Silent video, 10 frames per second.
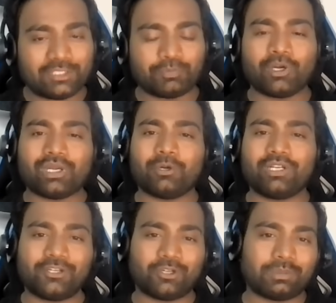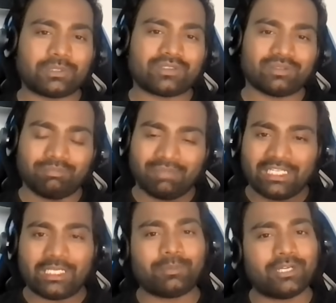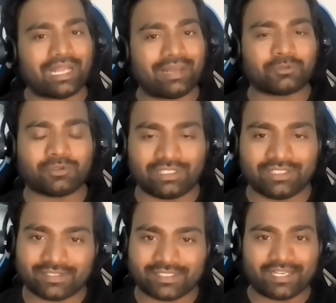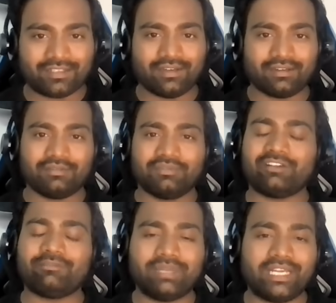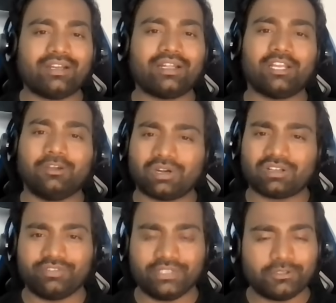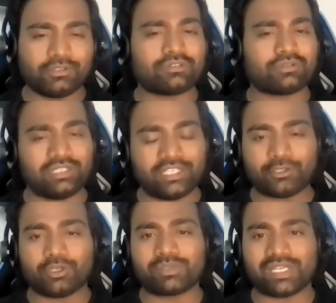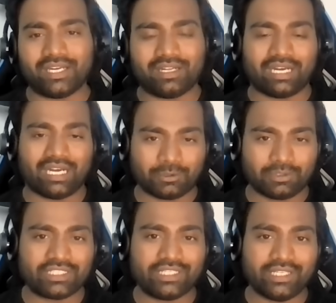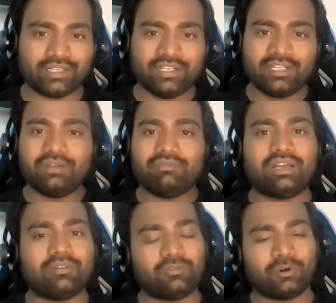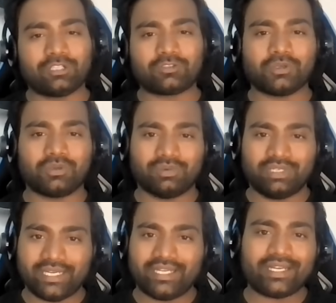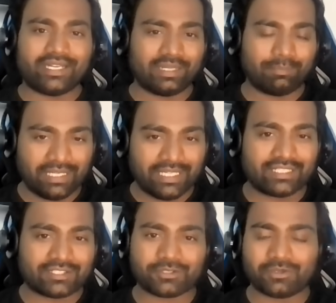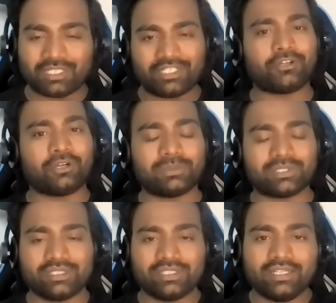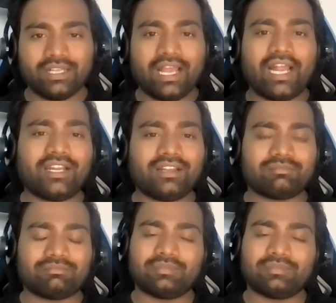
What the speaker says: I spoke about GitOps multiple times on this channel. We have made a lot of videos on GitOps and Argo CD. We have also dedicated a playlist on GitOps. And